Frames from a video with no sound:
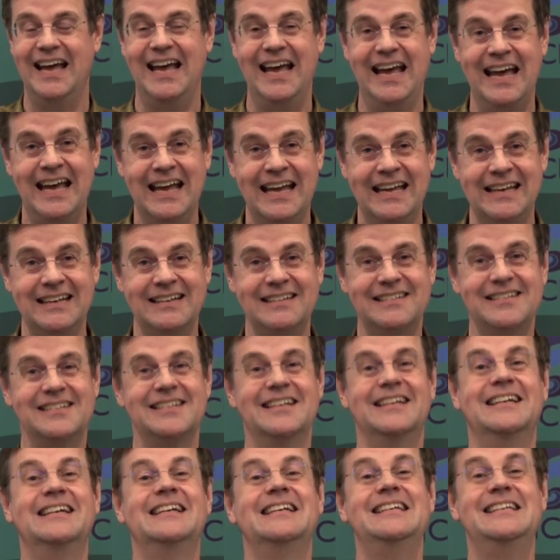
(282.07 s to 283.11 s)
And
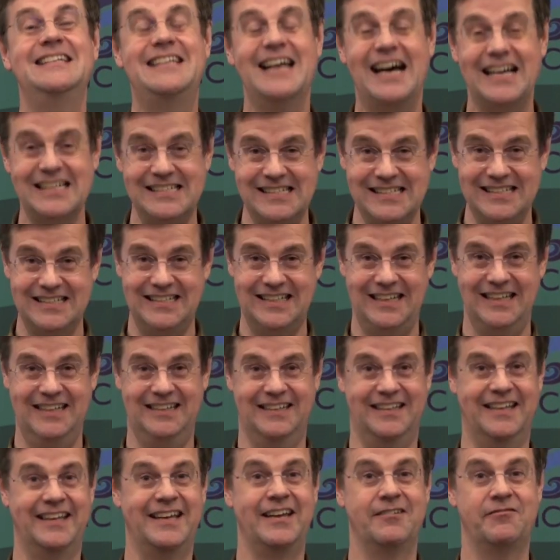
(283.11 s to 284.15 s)
doesn't
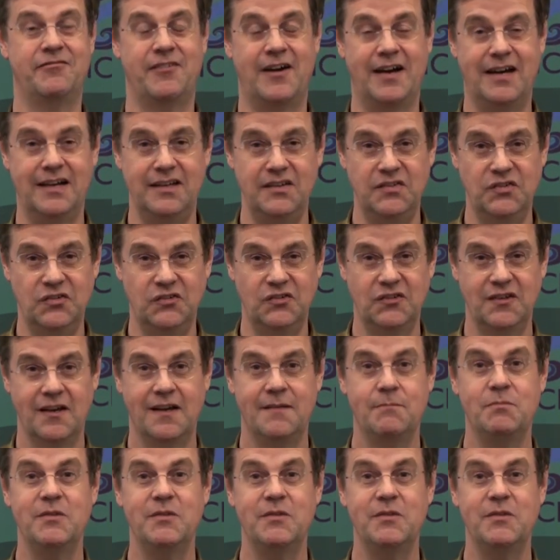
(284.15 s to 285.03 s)
it give us,